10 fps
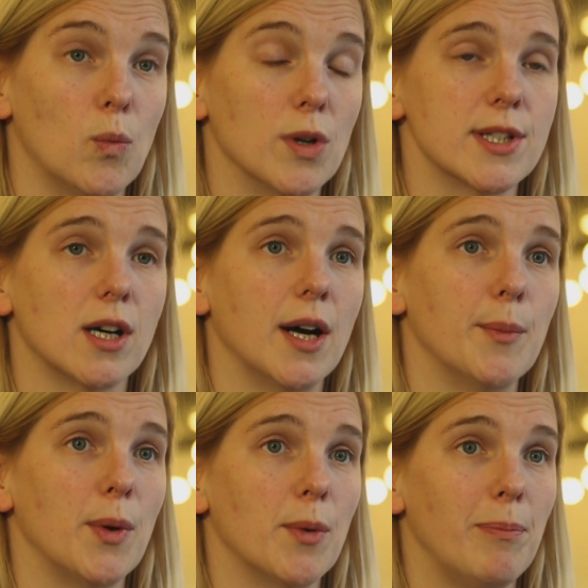One time
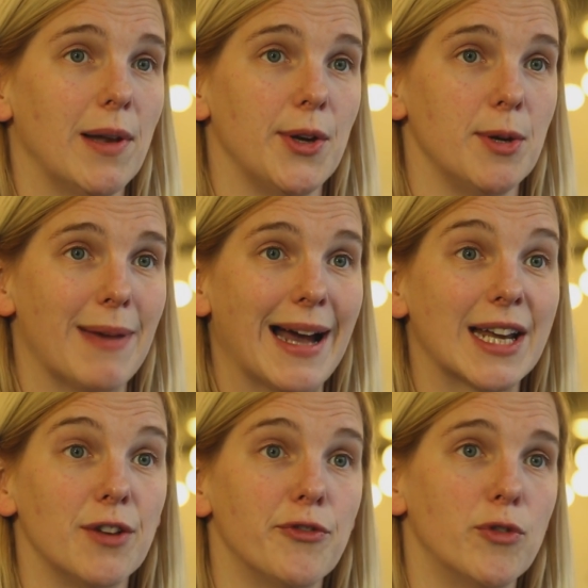we were blown
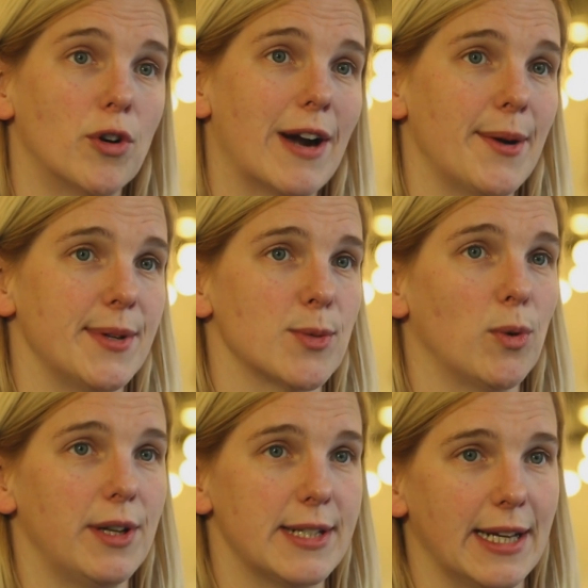back in 4 hours,
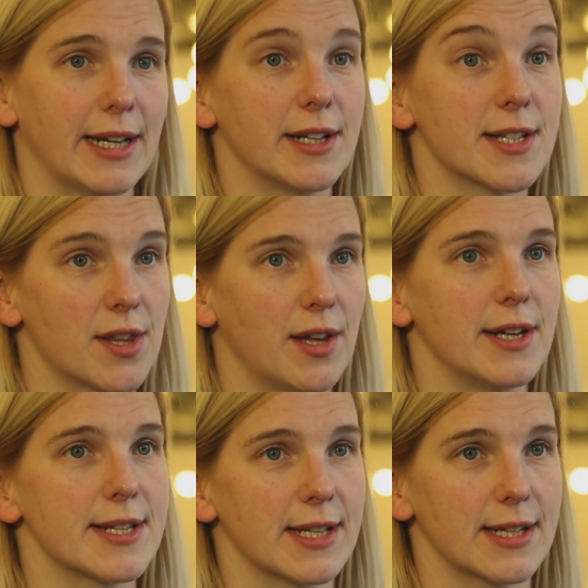what had taken us
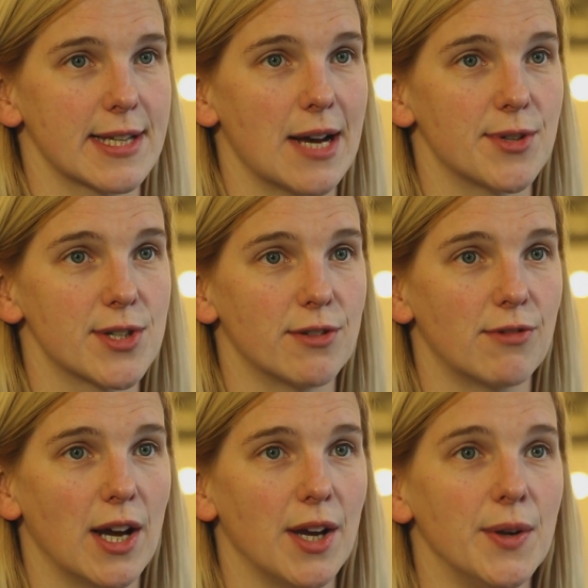36 hours to
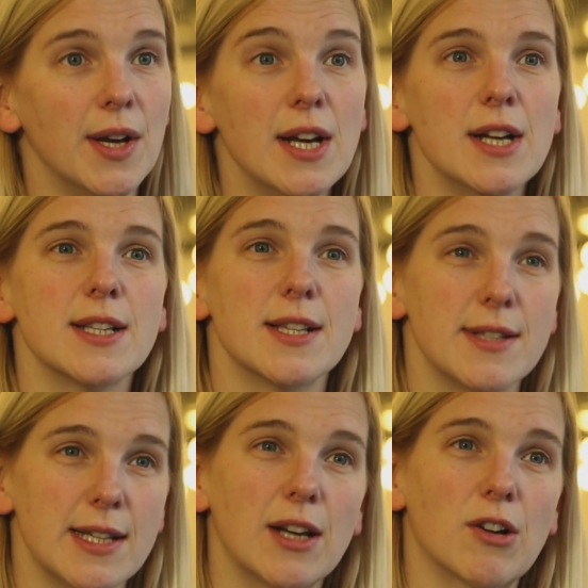row. So
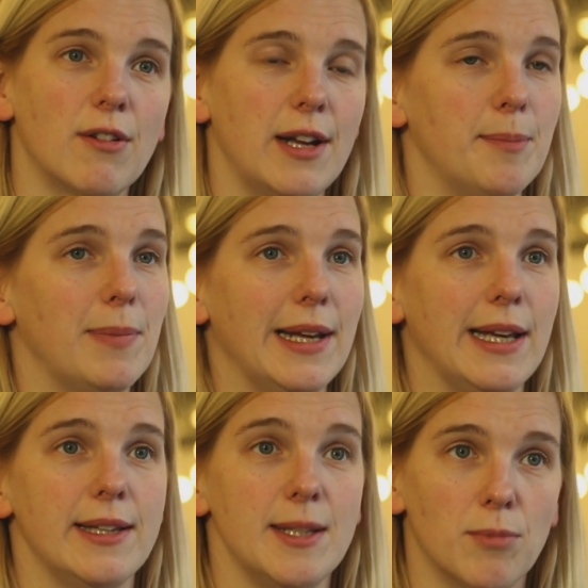it's
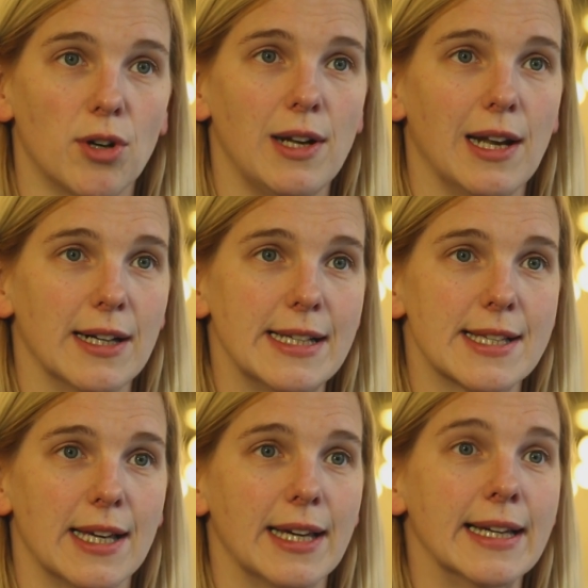incredibly
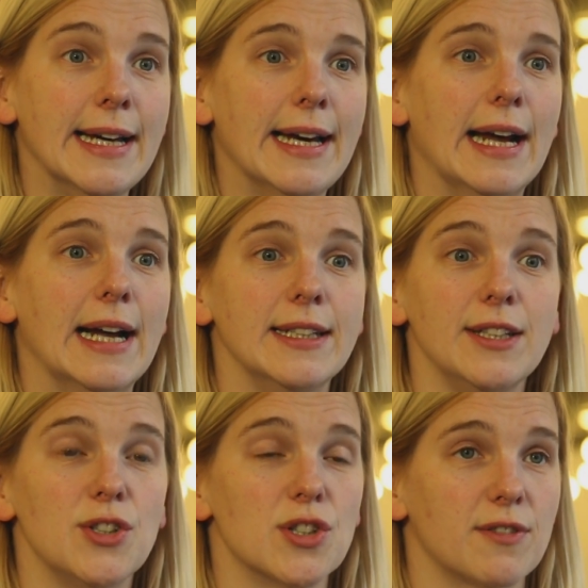demoralising, and
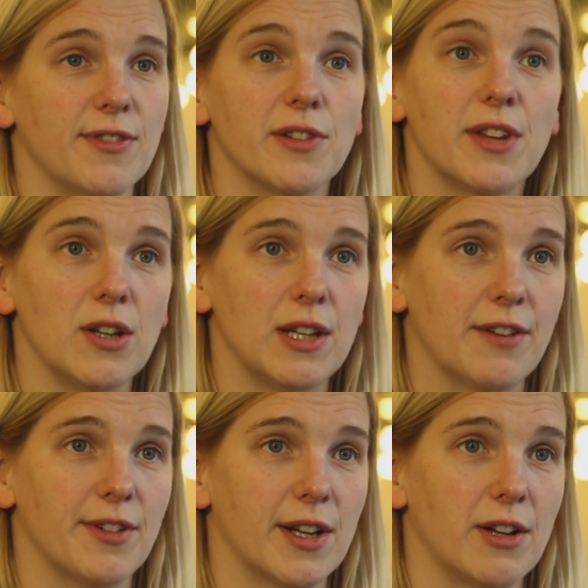you just feel that you're
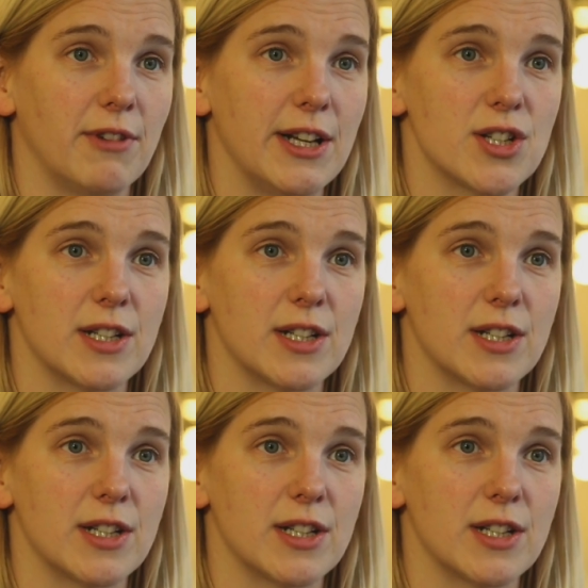never going to reach your